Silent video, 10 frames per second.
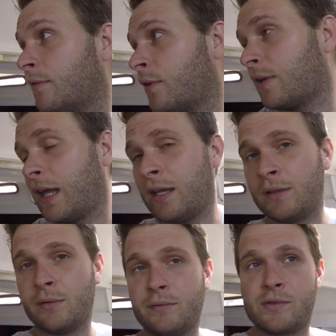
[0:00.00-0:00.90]
Got the air
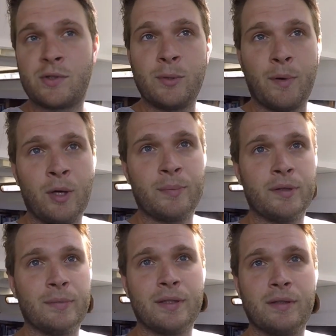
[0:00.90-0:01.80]
scoop
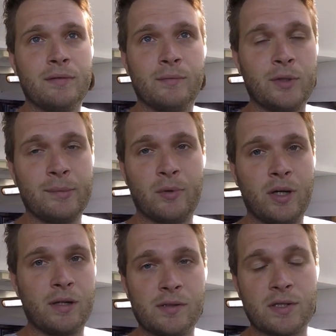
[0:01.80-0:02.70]
open, but we're in a
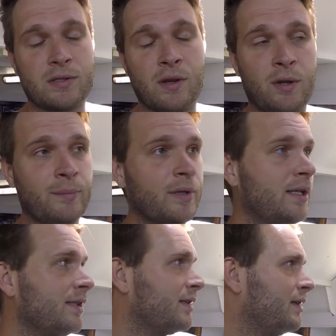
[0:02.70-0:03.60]
marina, it's no
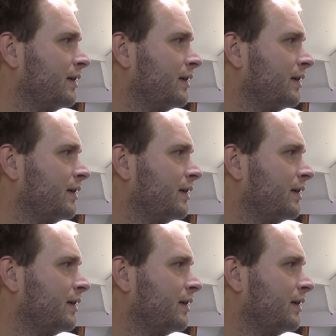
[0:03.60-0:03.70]
breeze.